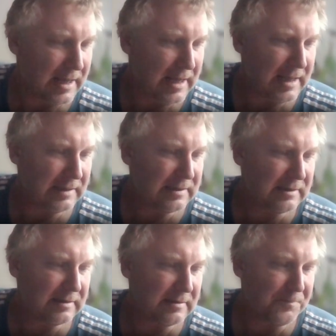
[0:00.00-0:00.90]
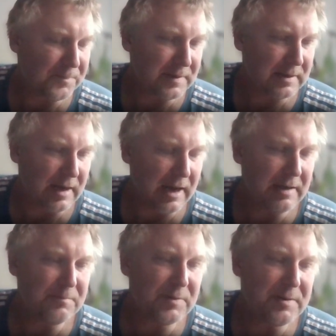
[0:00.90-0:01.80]
And
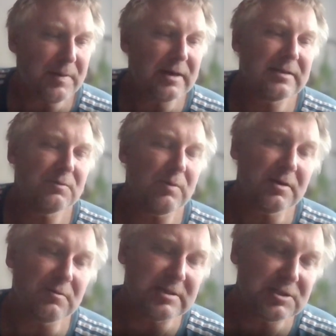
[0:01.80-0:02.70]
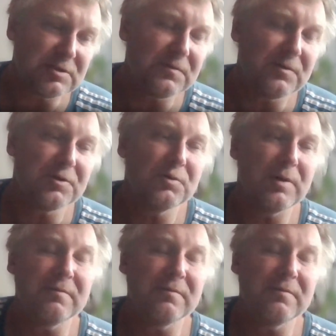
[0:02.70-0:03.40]
I prepared one question for you.